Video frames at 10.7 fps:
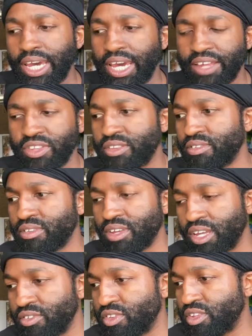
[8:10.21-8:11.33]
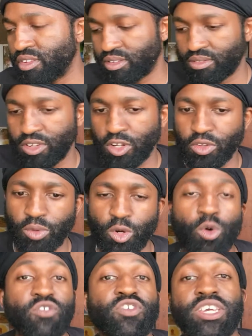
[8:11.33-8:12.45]
and they were
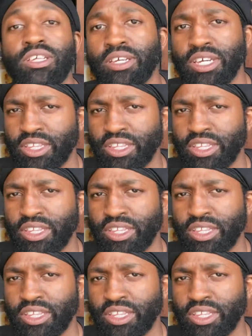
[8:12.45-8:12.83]
going for healing,